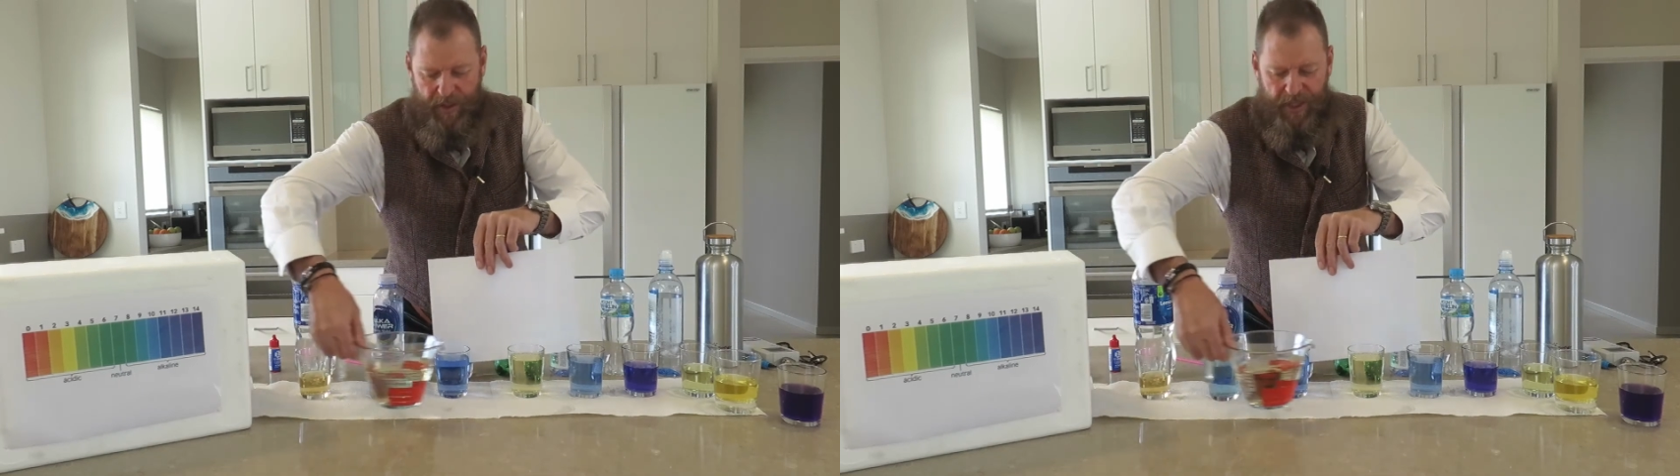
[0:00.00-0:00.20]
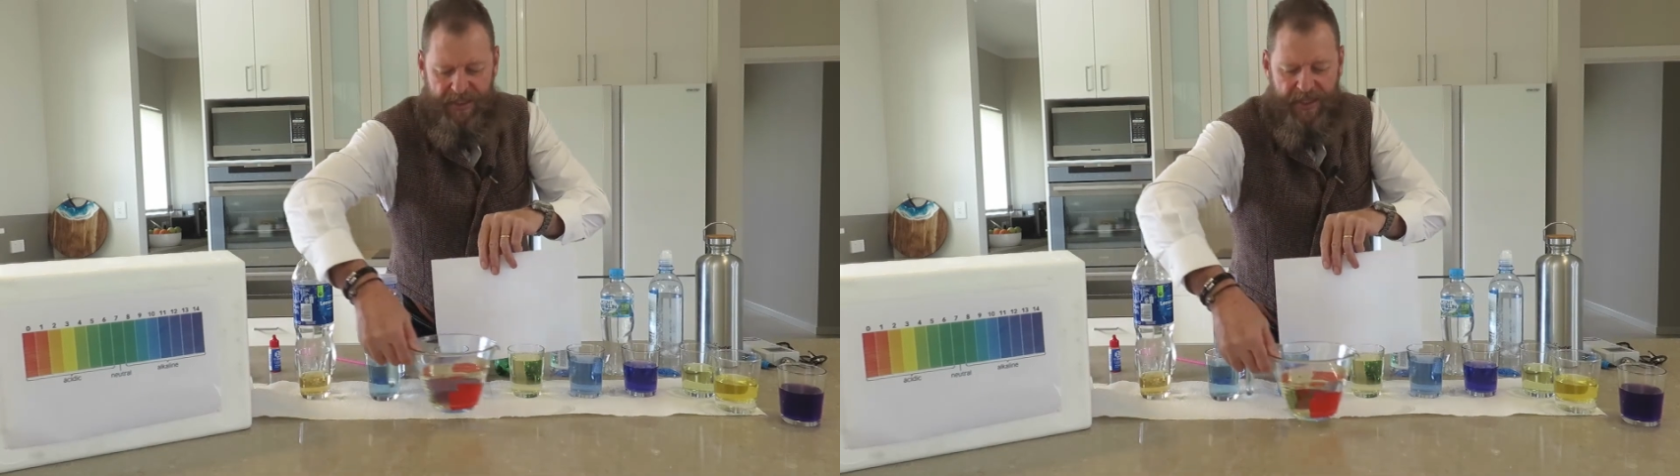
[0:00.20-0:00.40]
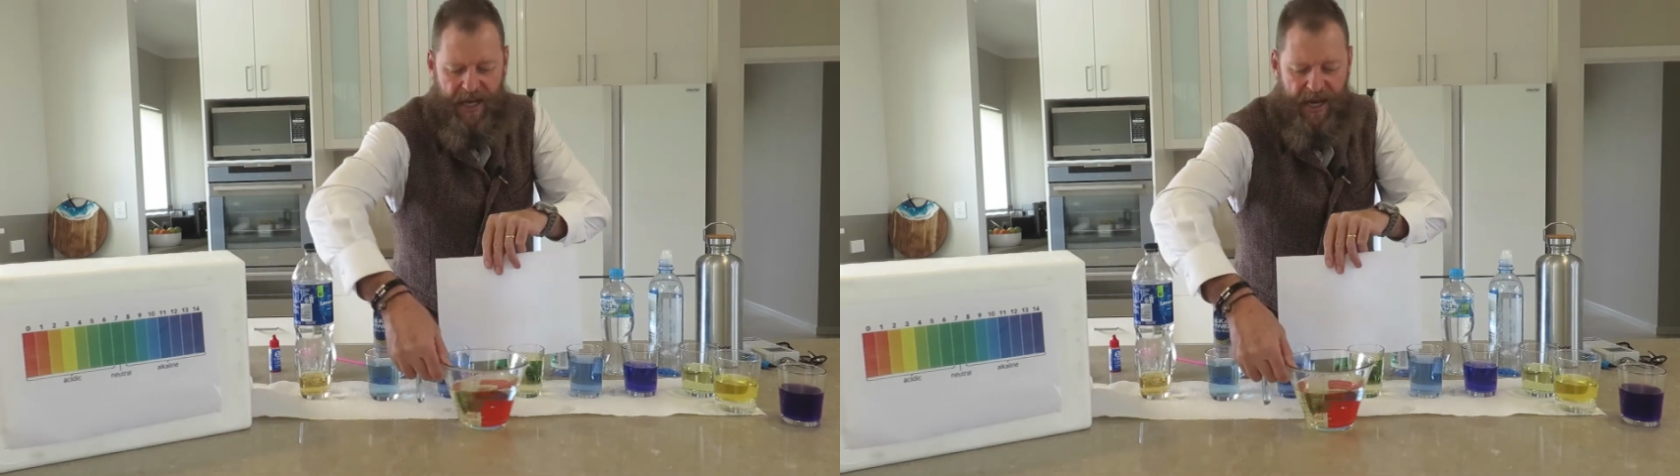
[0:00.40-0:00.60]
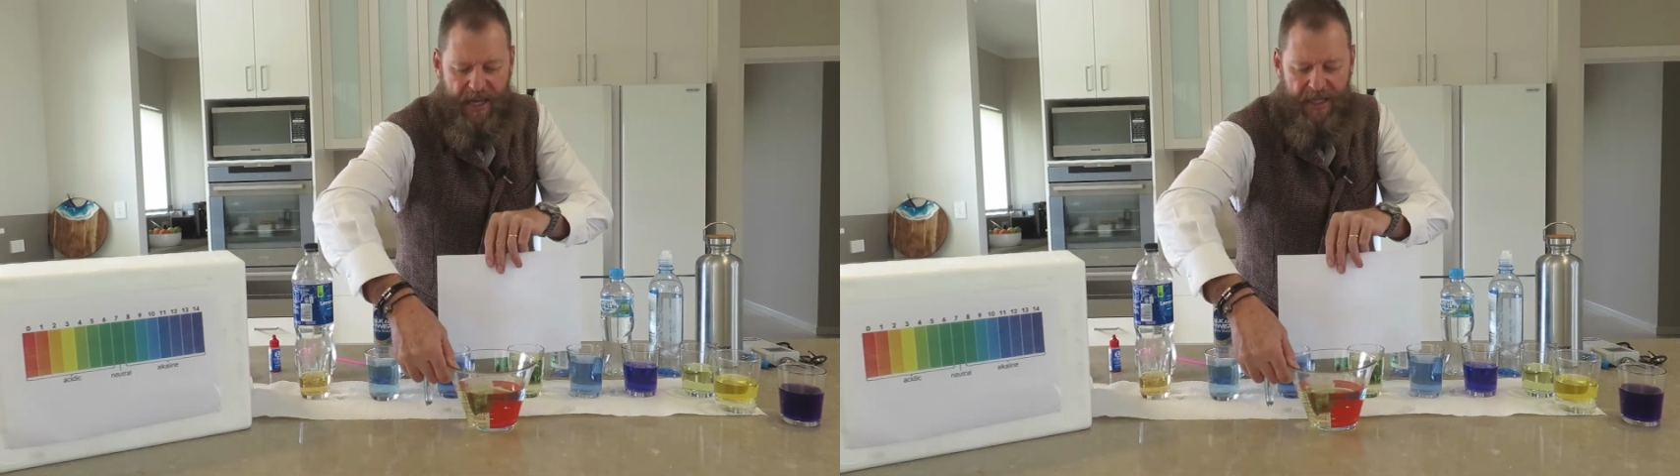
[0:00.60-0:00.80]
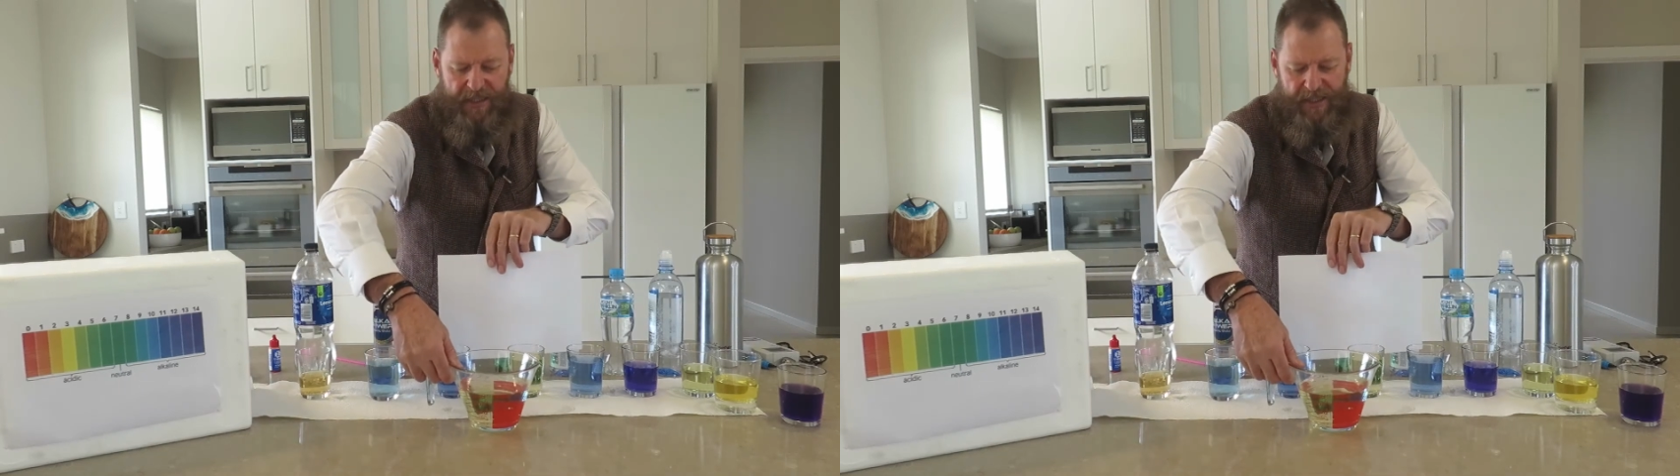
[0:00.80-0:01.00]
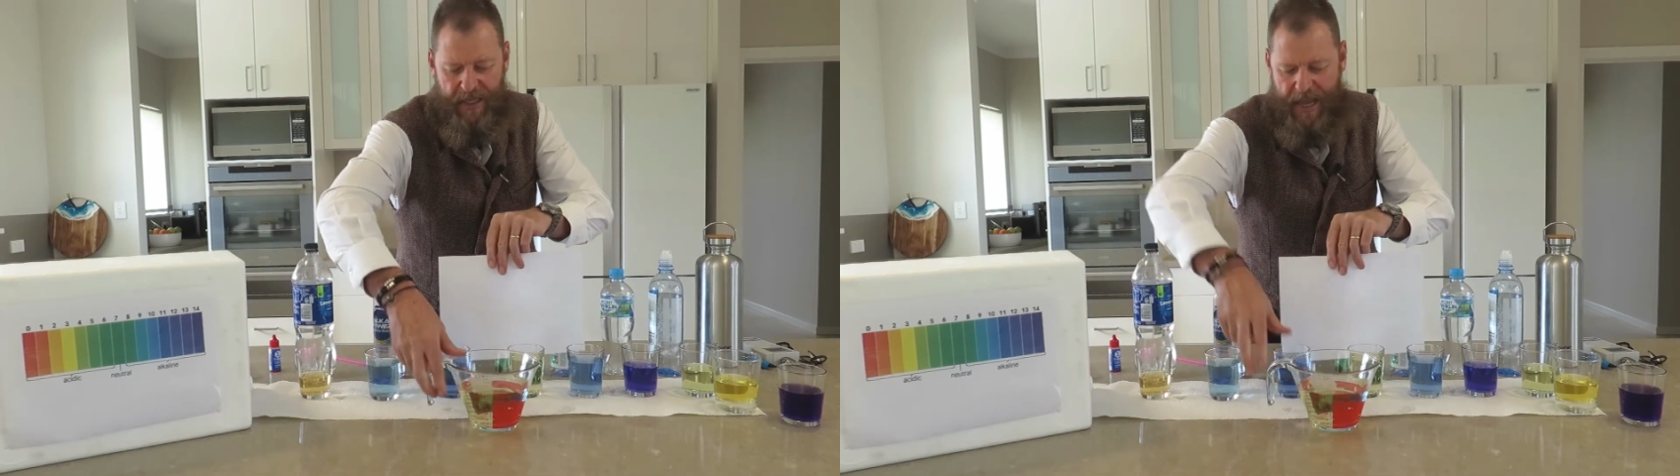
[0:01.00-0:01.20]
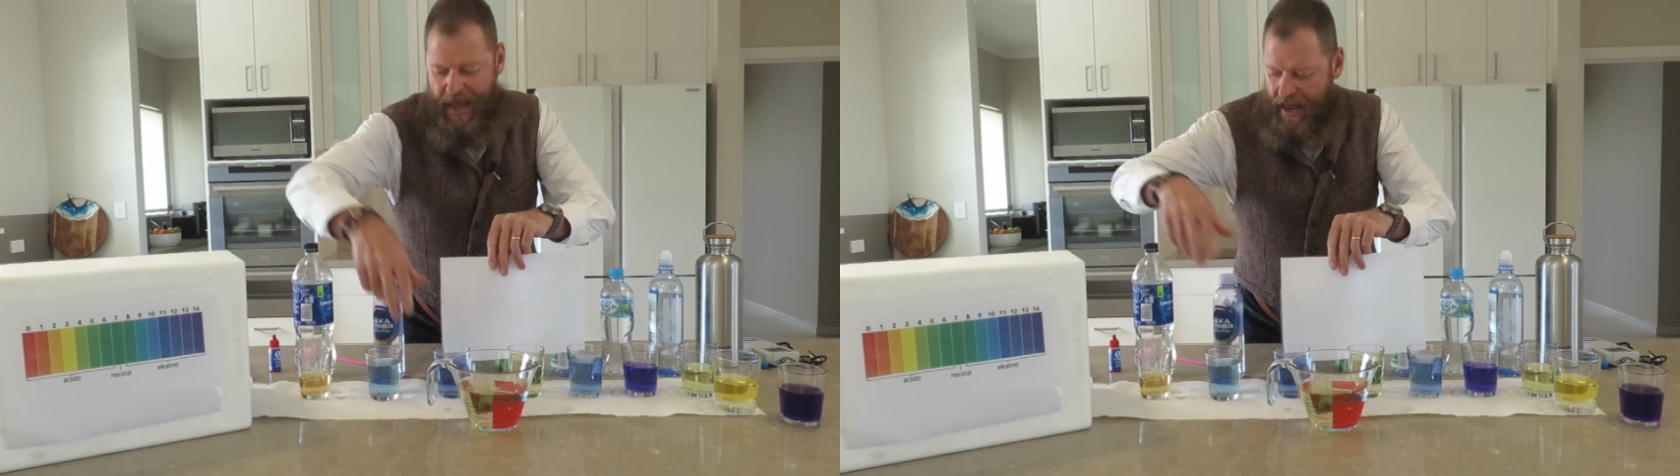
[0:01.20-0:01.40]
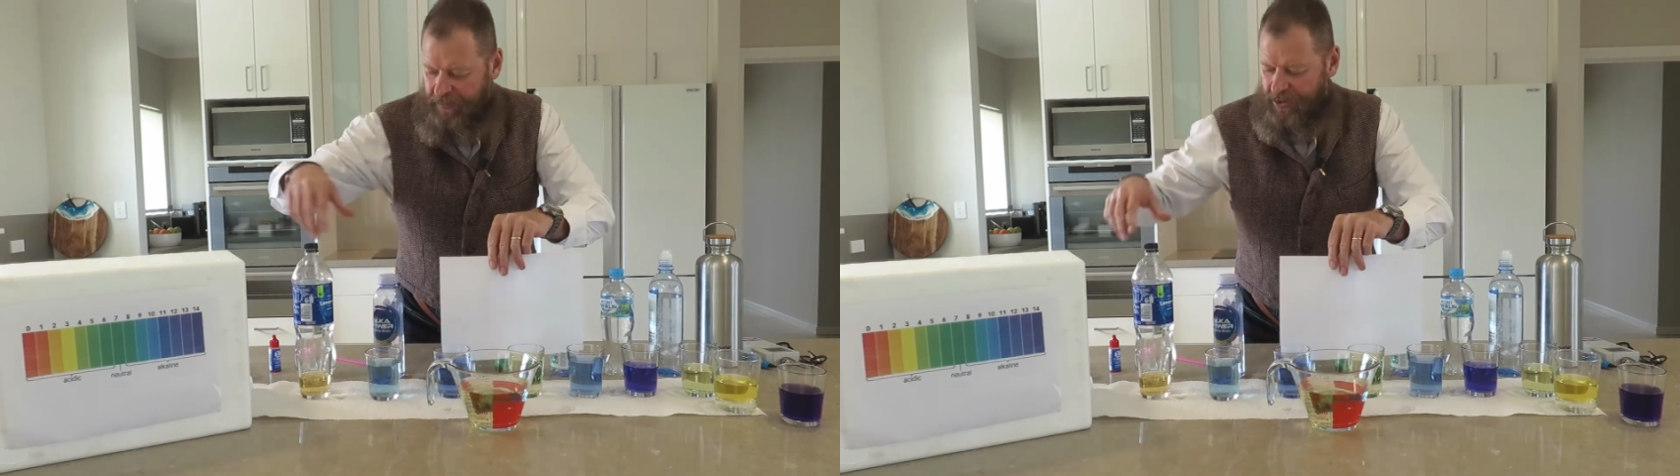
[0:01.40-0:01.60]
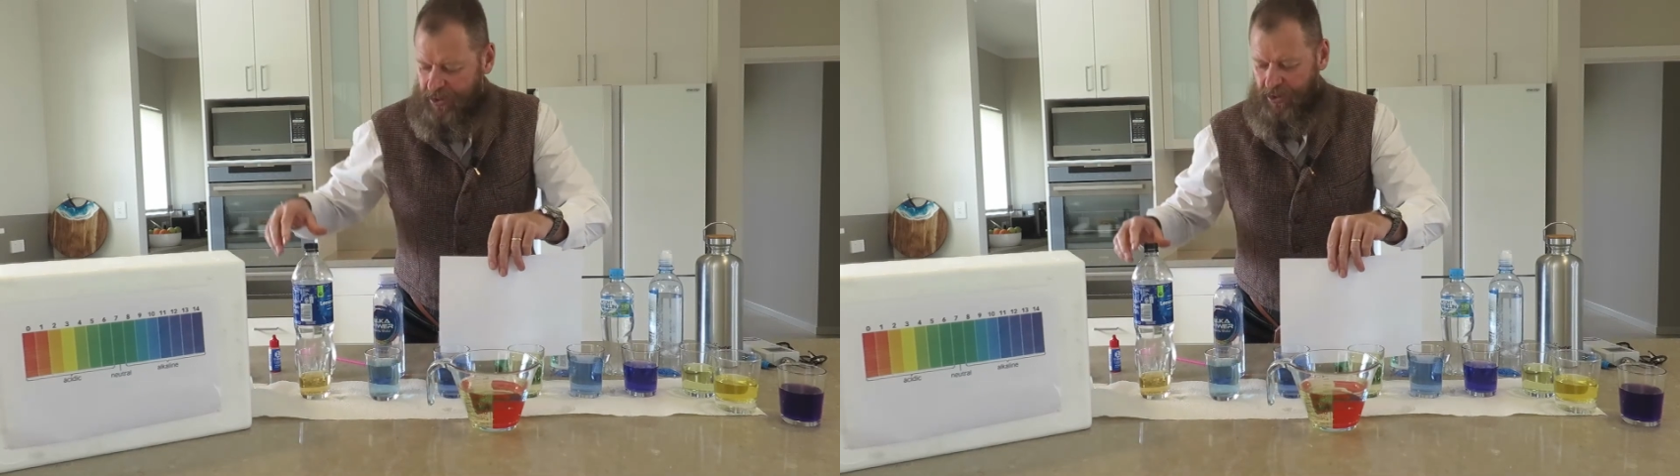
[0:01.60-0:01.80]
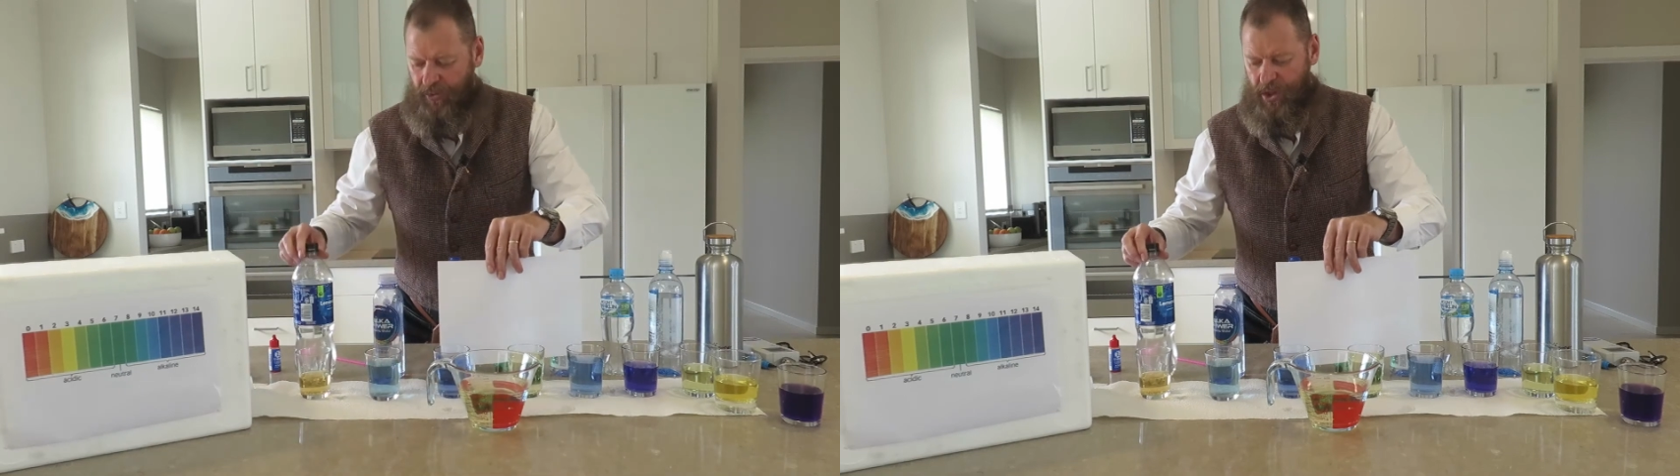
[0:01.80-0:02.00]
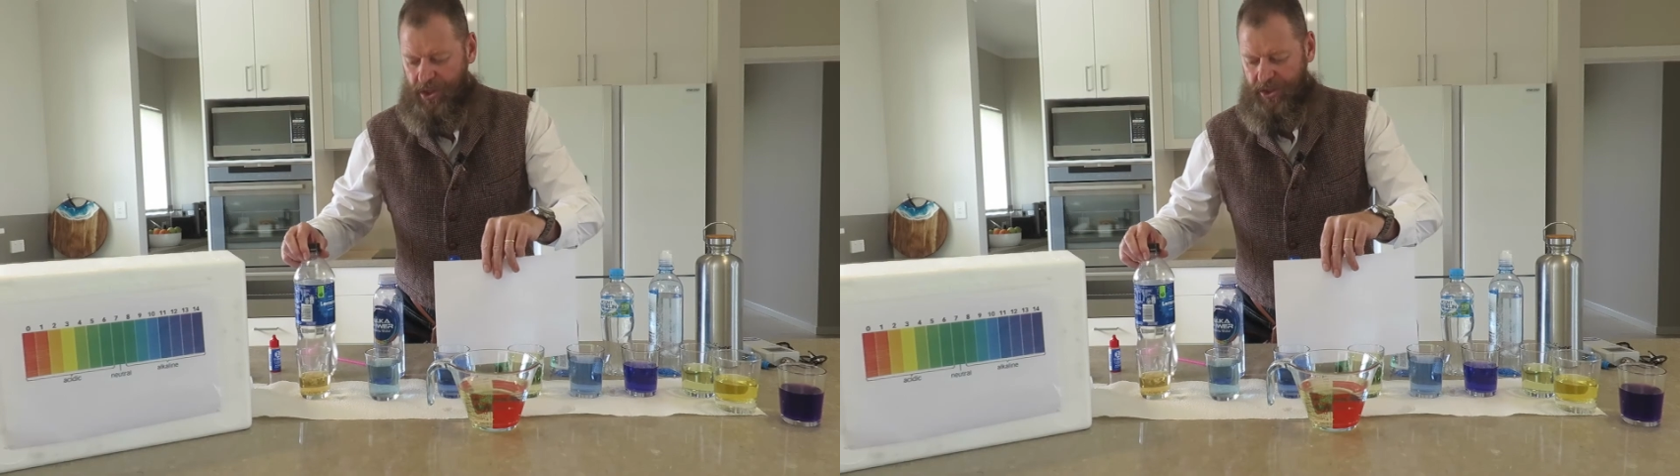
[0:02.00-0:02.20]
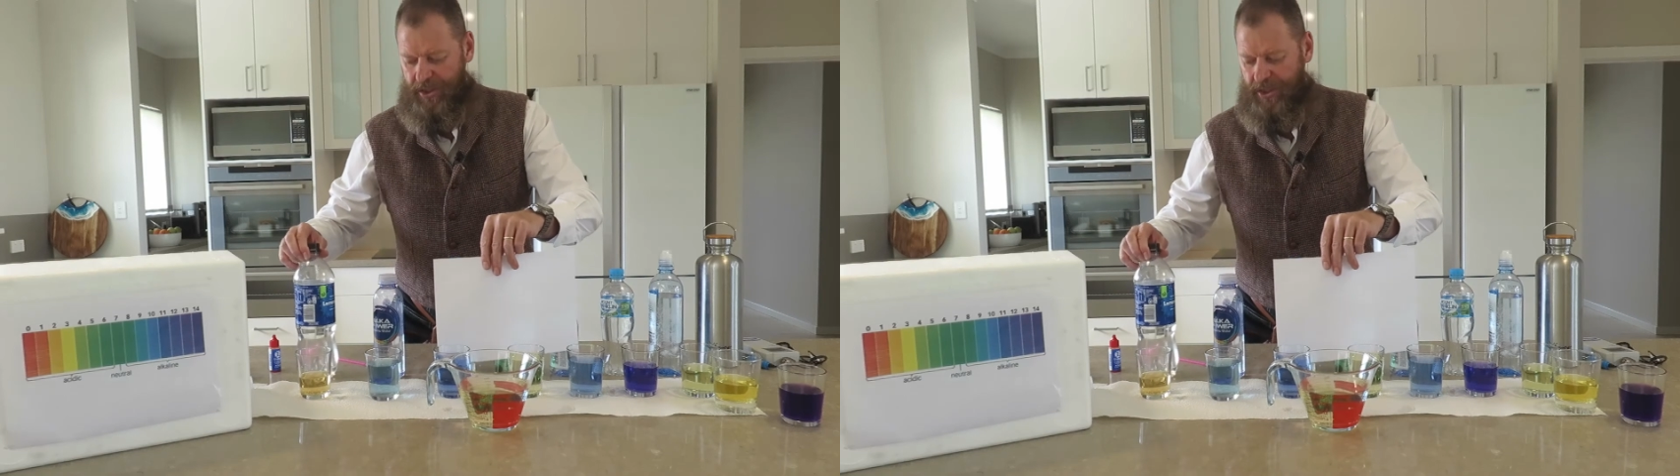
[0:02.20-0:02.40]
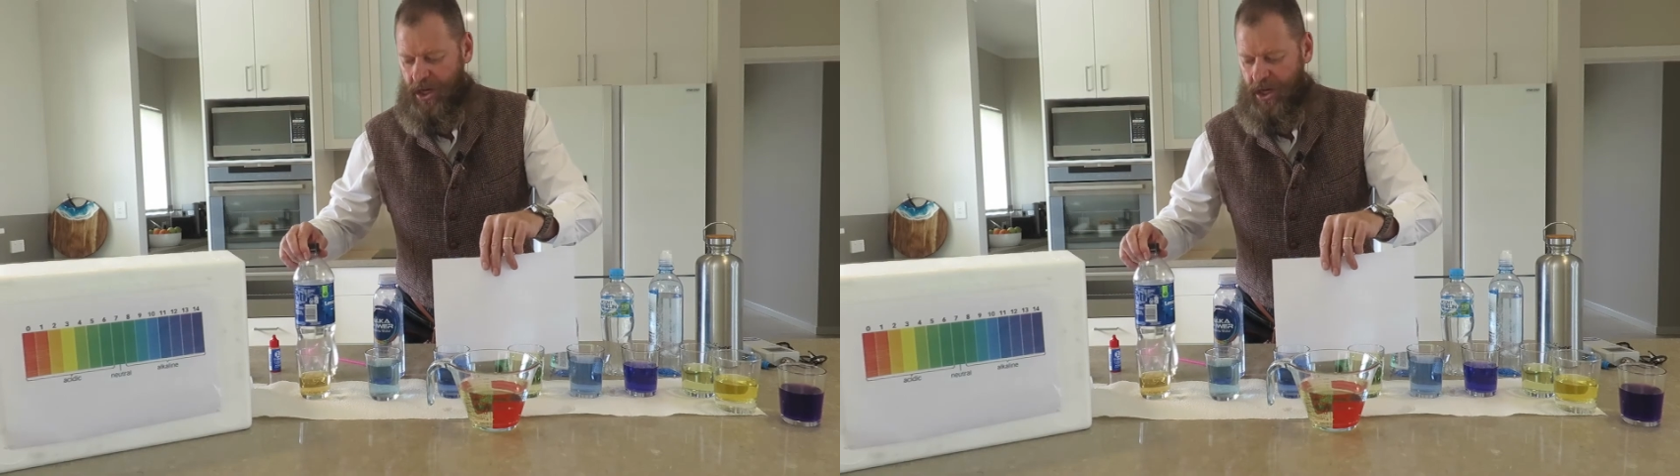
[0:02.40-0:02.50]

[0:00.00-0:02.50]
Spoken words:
This guy is an absolute worst.